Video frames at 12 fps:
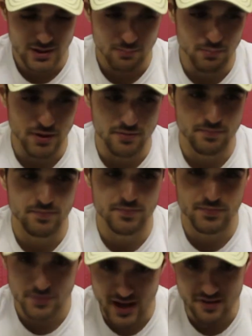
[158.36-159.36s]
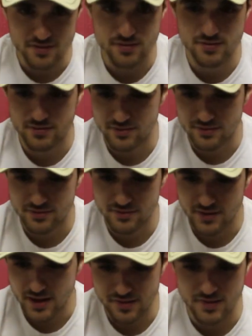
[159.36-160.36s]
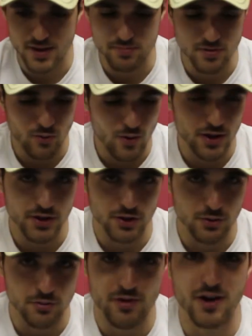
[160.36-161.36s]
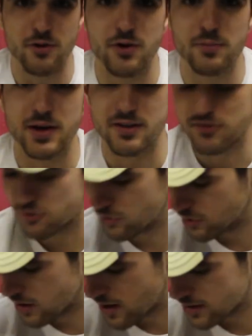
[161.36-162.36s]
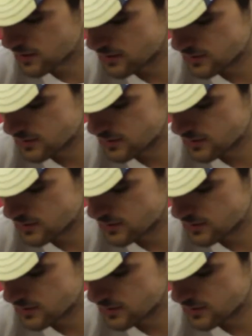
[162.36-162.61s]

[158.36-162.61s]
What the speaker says: But that's the tips I wanted to go through. I don't want to make this too long.